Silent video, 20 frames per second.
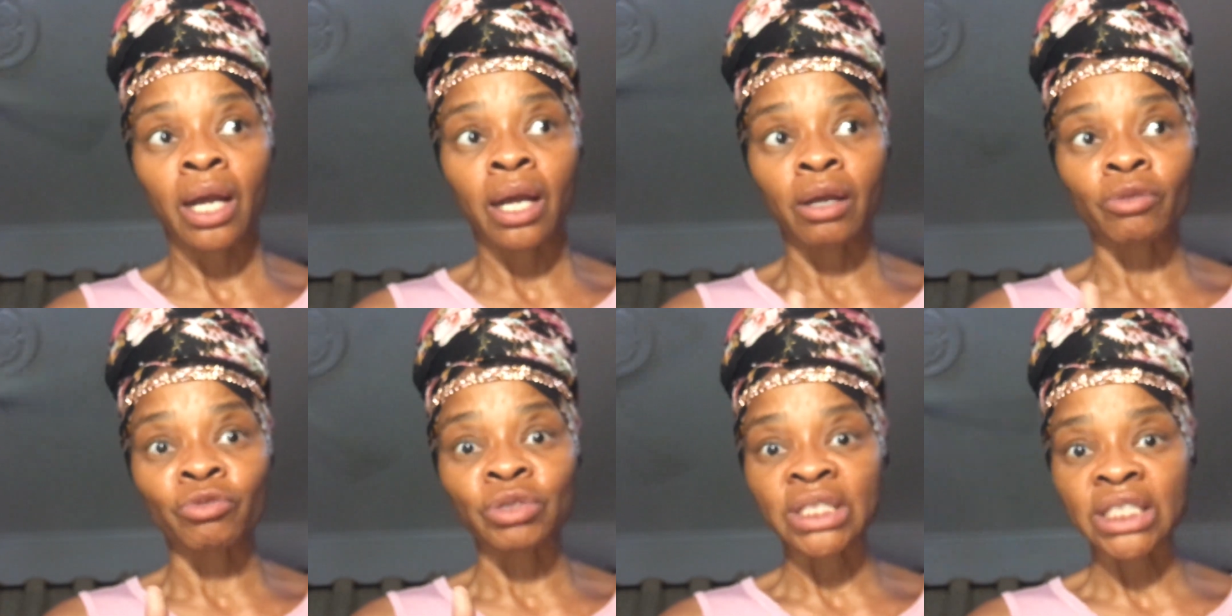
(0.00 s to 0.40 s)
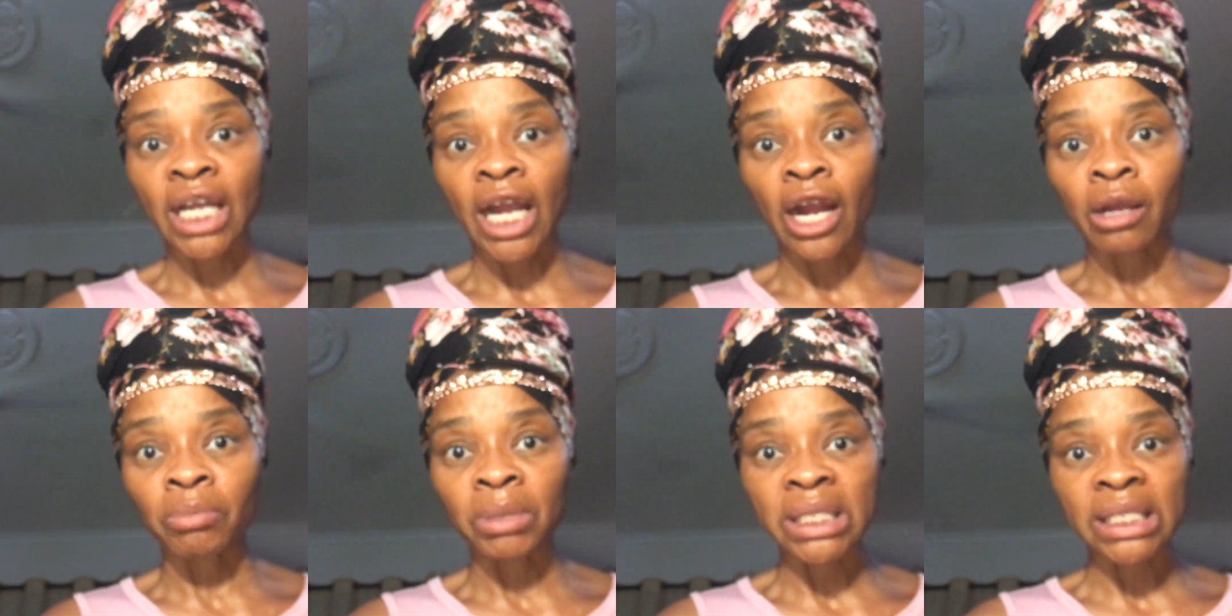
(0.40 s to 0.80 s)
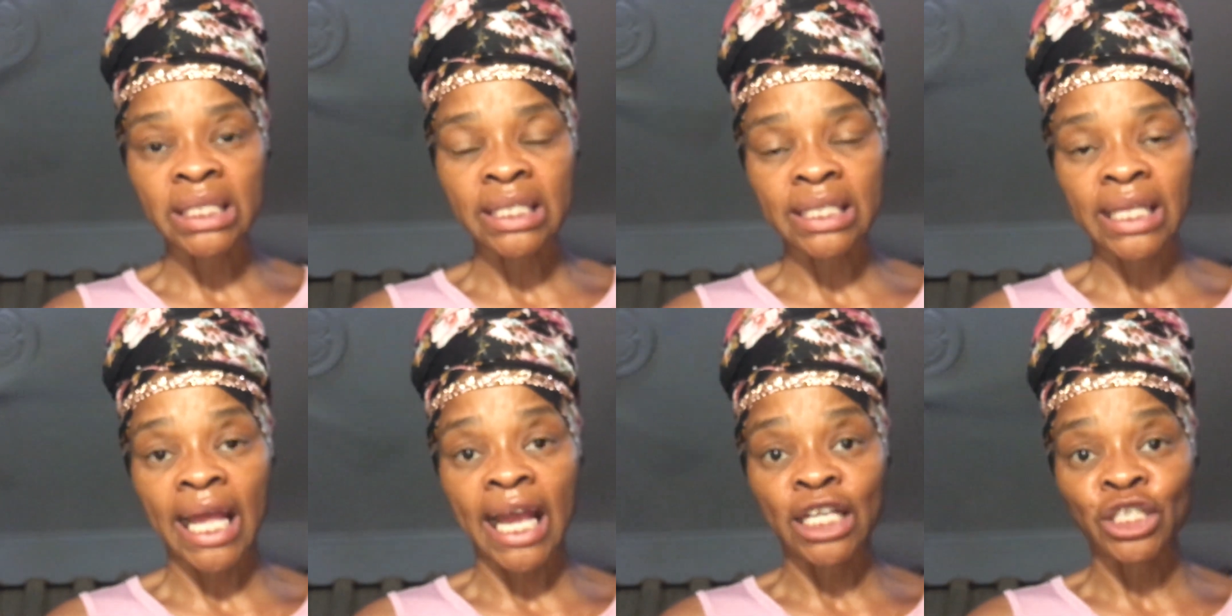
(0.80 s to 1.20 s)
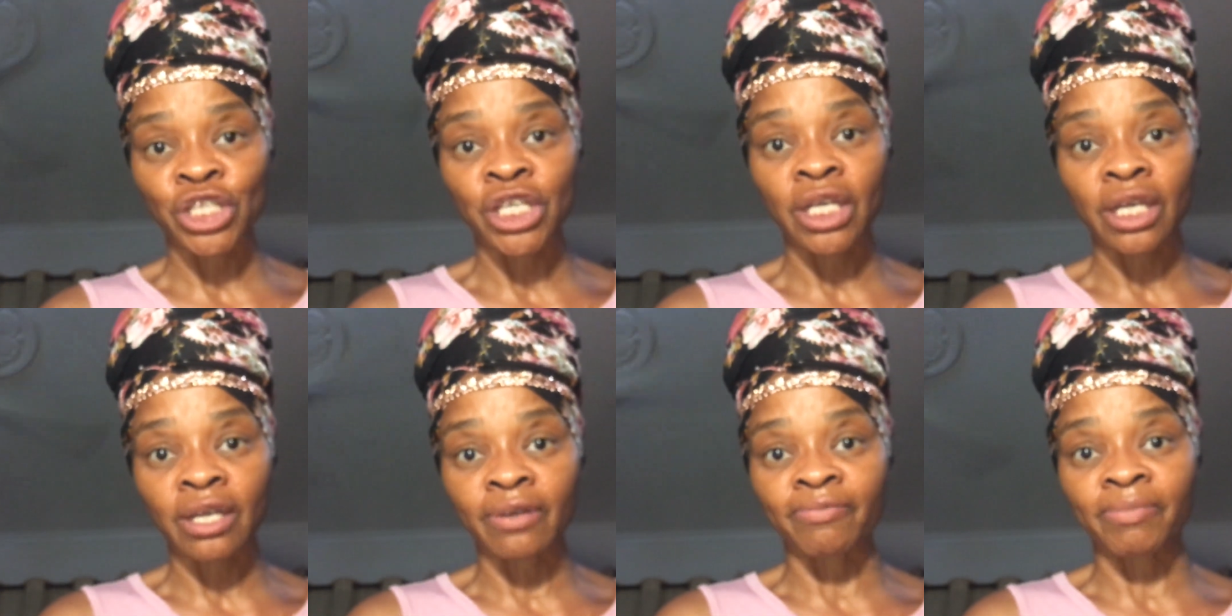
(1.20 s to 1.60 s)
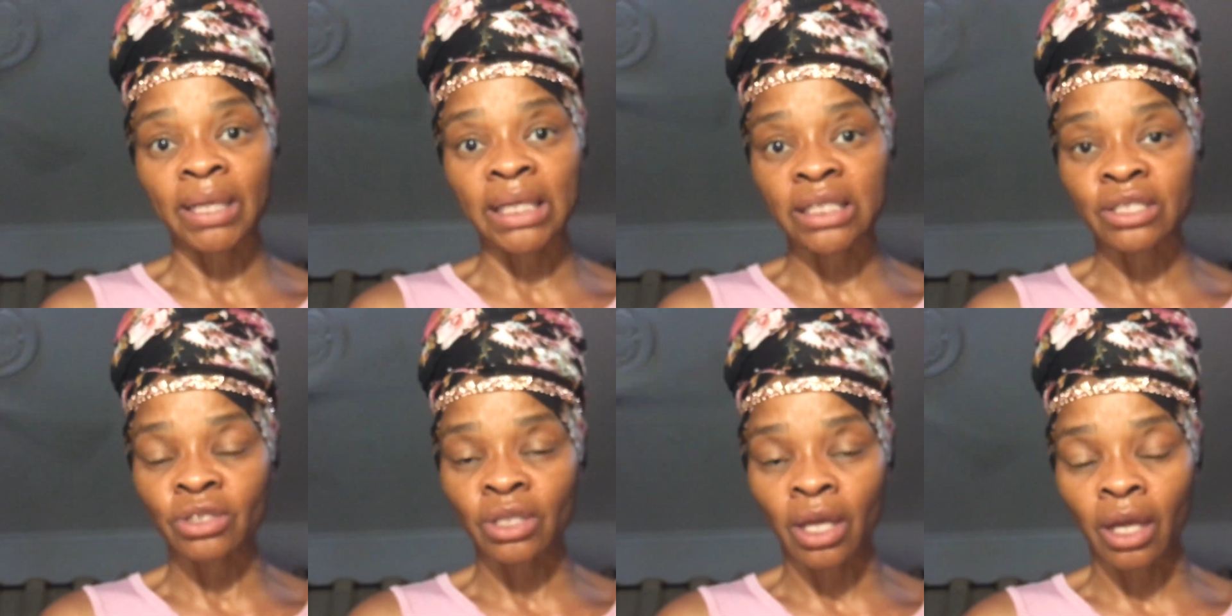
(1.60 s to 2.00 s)
retirement /
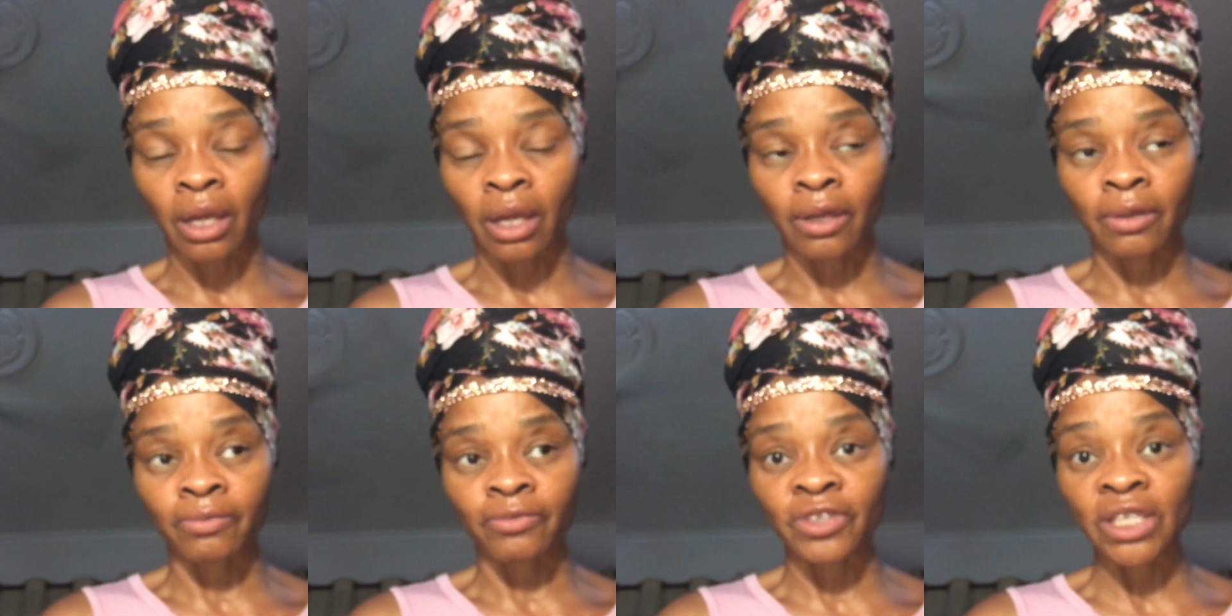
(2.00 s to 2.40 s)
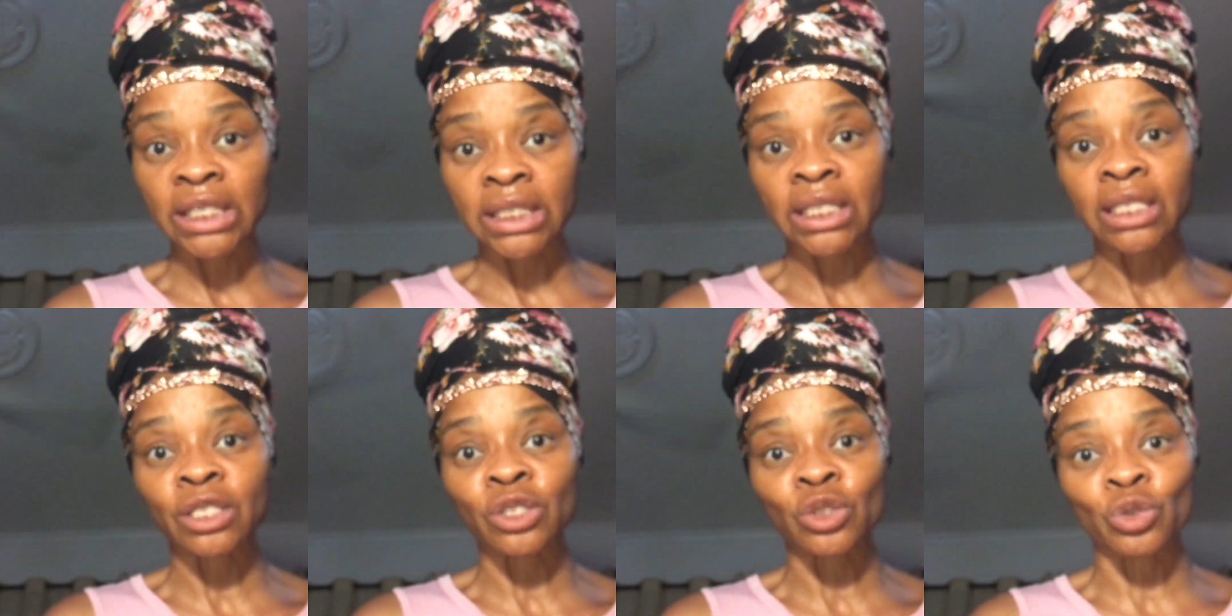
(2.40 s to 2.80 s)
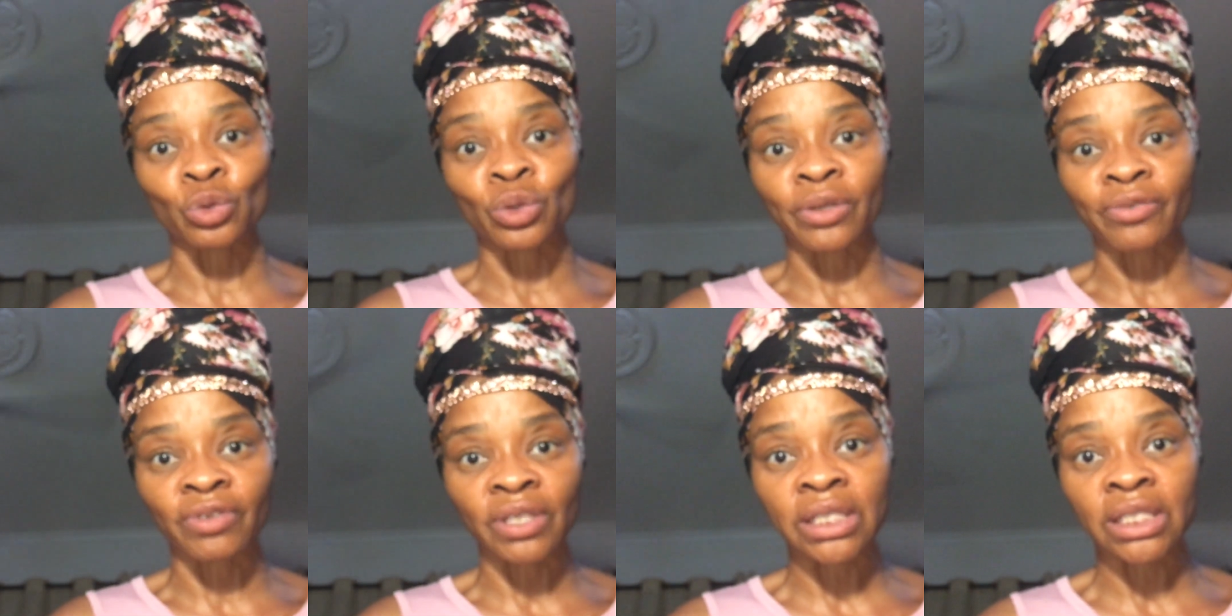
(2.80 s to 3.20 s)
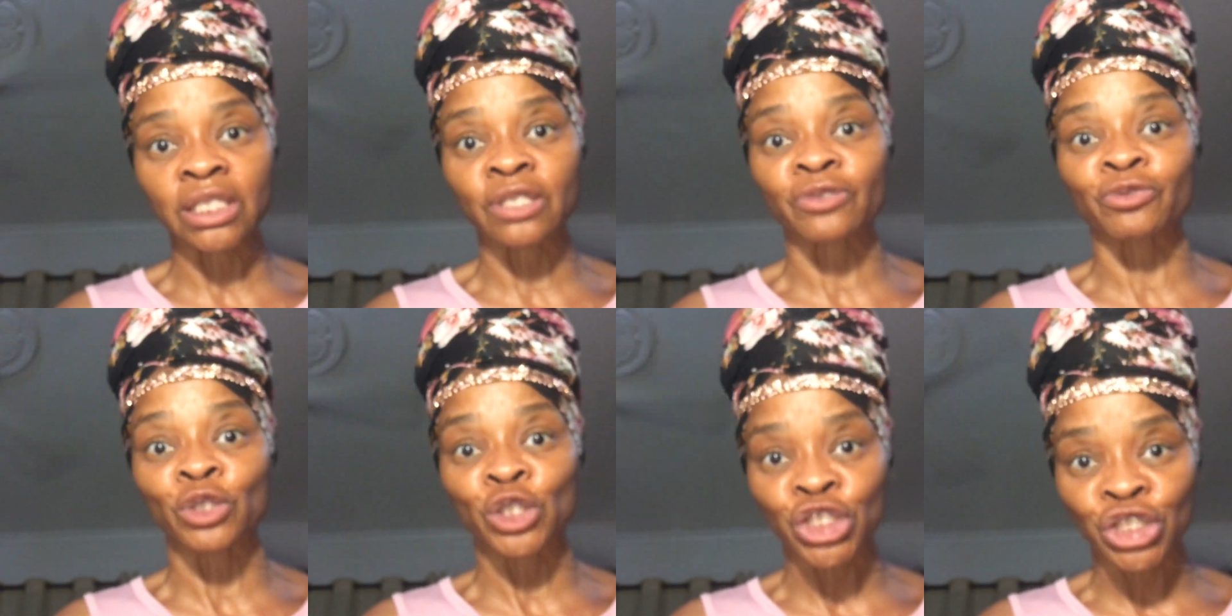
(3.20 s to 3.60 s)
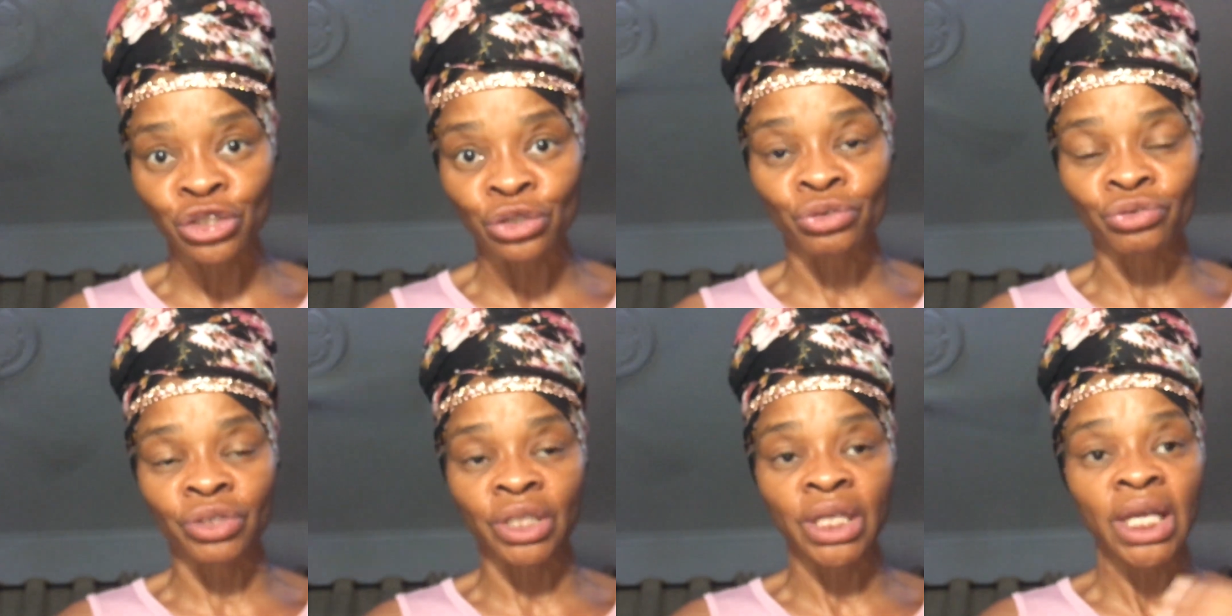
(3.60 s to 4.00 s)
income-based visas, student visas for
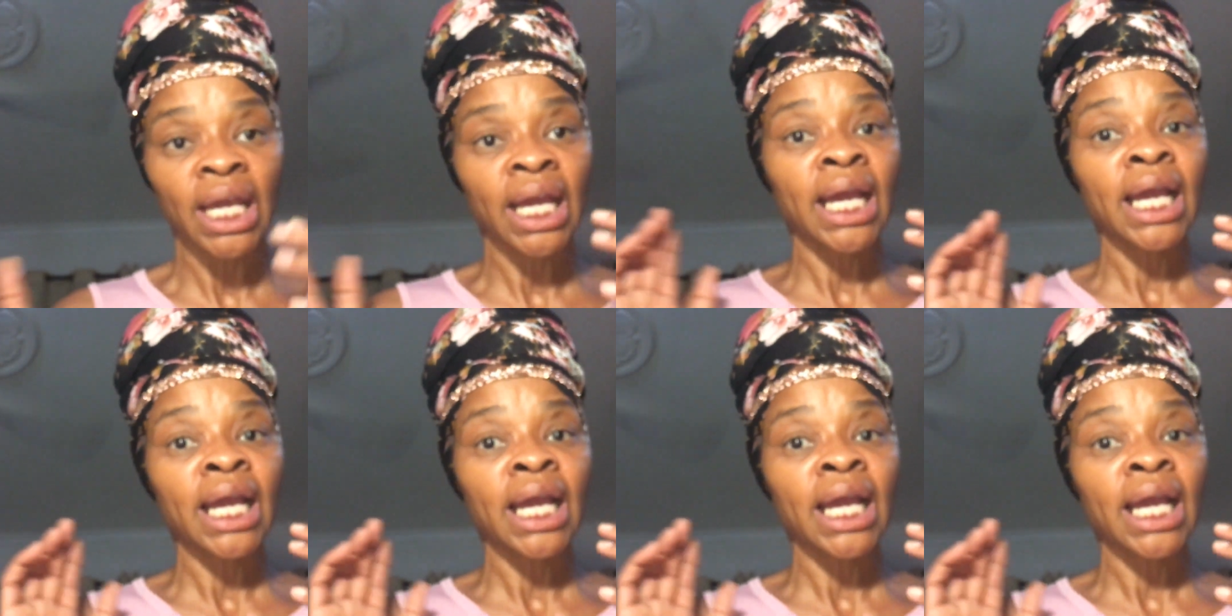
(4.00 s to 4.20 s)
children,